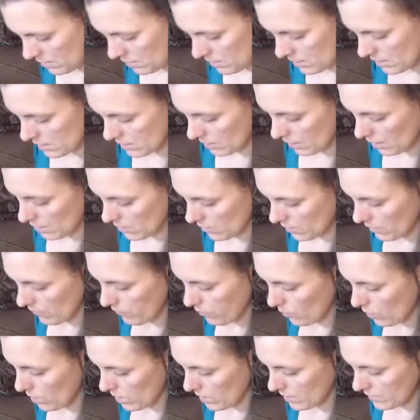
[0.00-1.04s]
The Daughter of
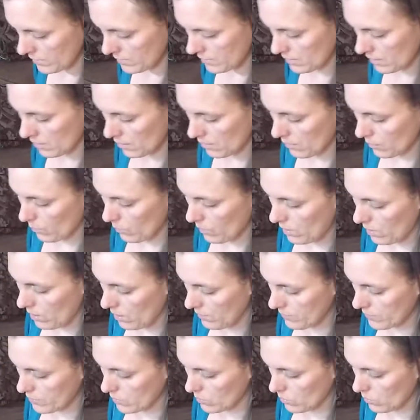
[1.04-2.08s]
Wands, the Three
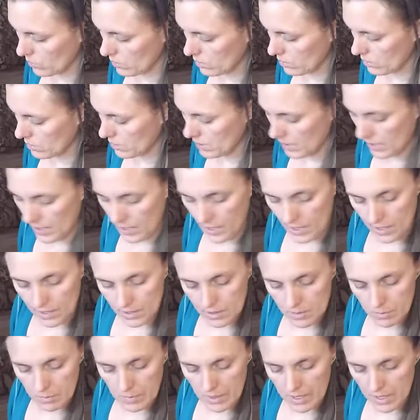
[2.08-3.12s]
of Swords, the
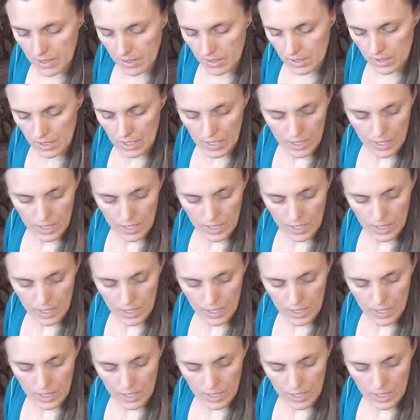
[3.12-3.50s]
Hanged Man,